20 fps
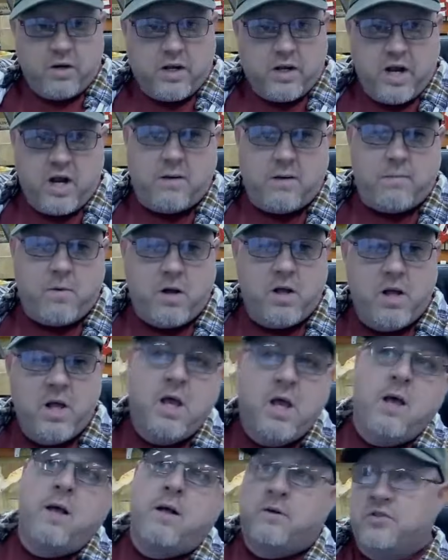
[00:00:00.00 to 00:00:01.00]
camera,
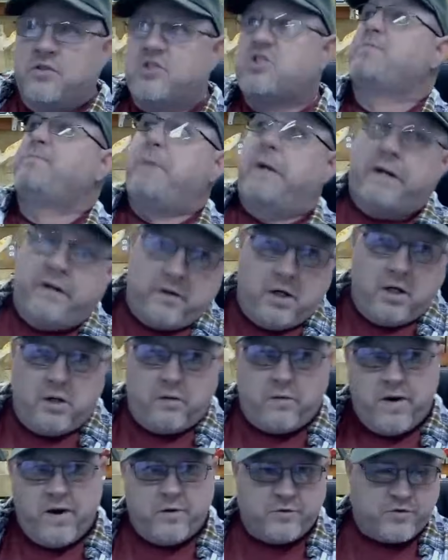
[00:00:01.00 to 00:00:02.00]
spin it all
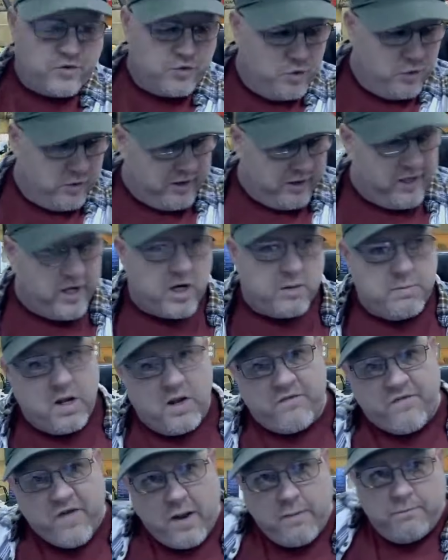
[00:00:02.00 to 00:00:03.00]
around so you can hear me
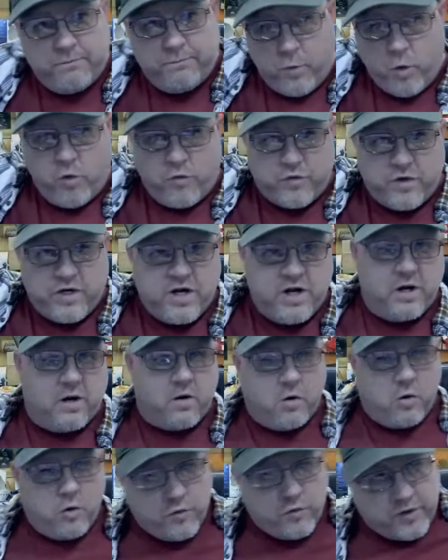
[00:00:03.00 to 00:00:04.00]
if I'm over here
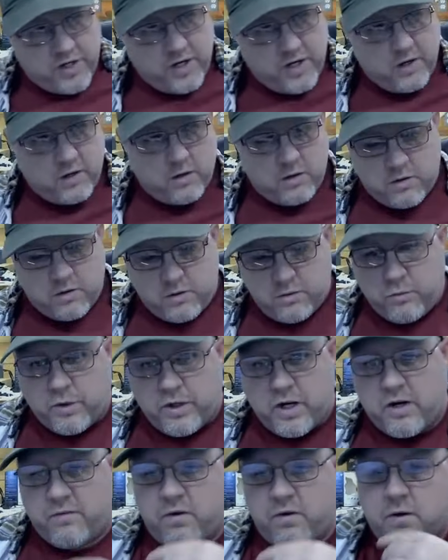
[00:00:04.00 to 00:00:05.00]
or
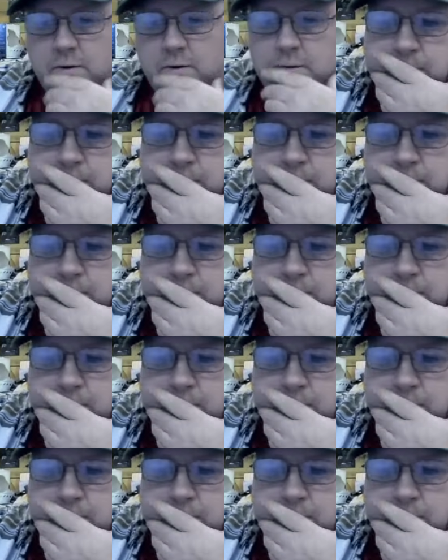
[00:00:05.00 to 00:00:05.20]
whatever.